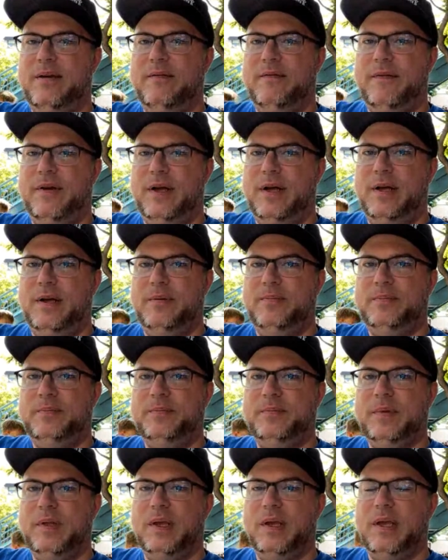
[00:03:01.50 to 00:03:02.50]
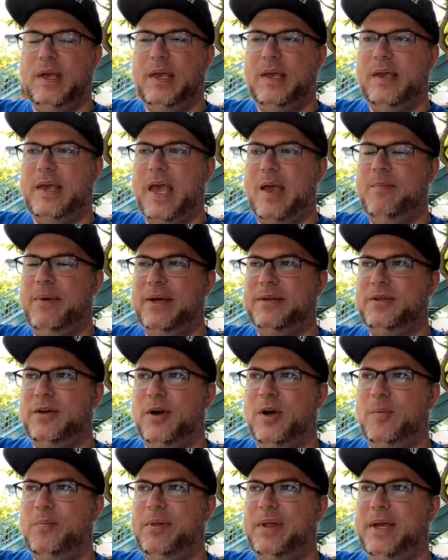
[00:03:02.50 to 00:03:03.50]
of came back to
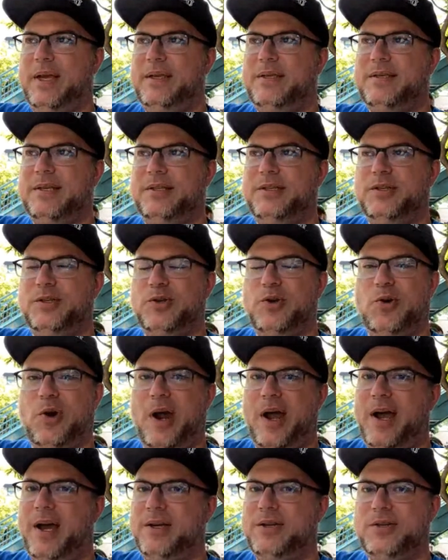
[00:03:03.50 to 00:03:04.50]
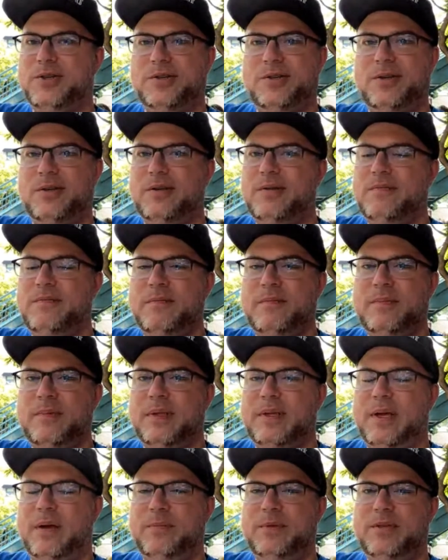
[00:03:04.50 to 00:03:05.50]
her place and just crashed.
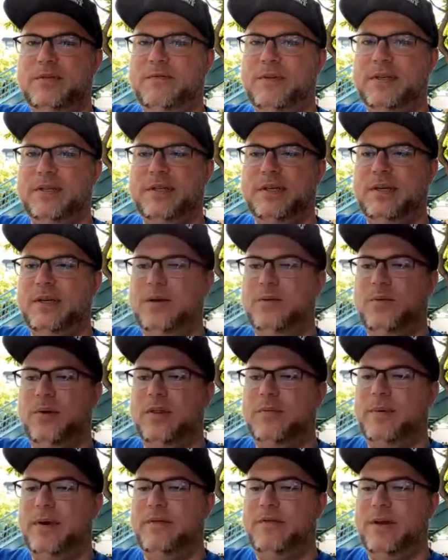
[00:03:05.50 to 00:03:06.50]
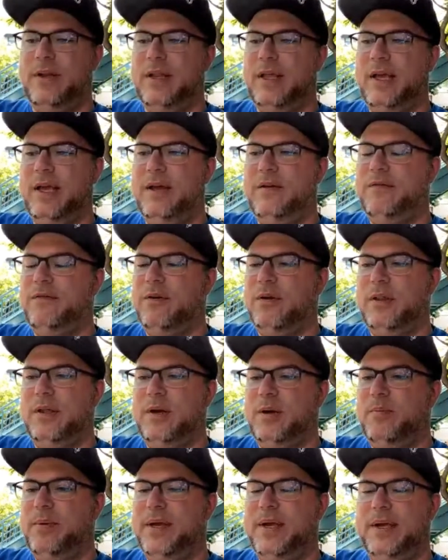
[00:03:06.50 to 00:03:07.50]
Just visited with my friend Leia for a
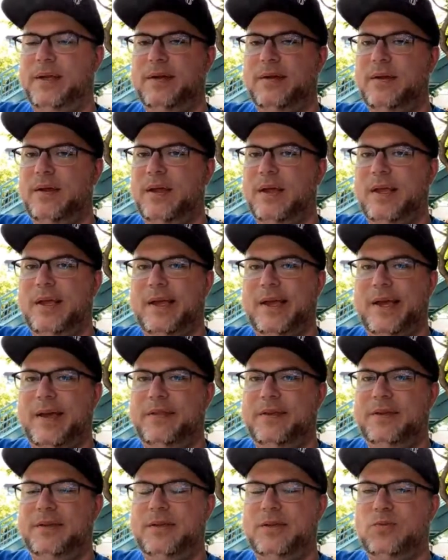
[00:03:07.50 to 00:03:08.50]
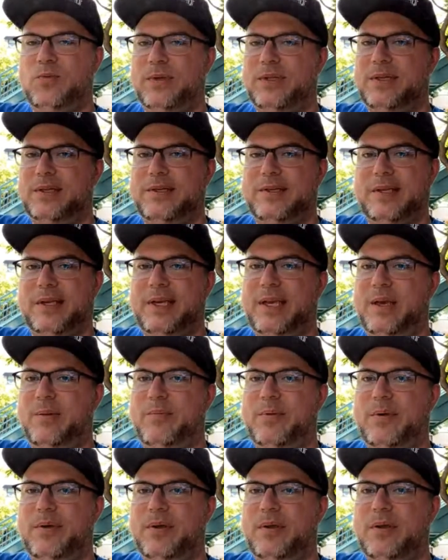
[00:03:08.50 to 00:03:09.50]
little bit, and then just went to sleep.
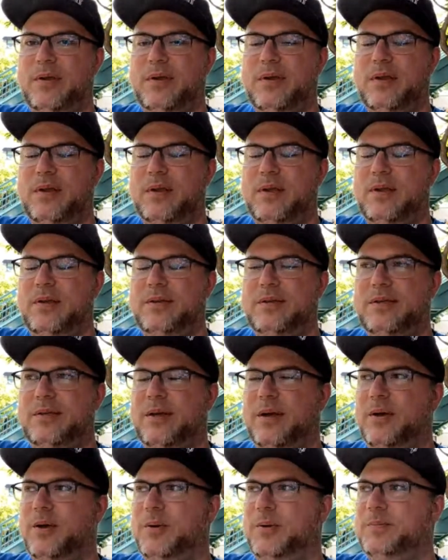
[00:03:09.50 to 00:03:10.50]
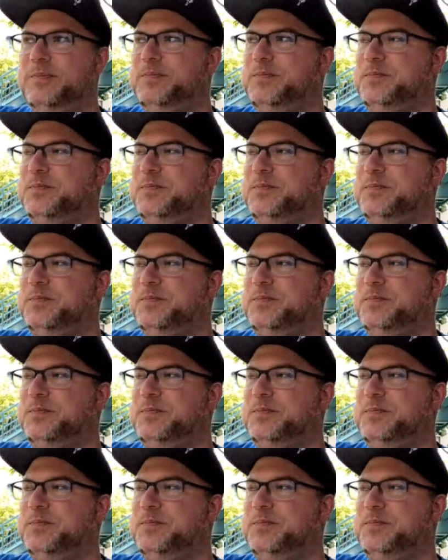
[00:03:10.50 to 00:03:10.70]
And so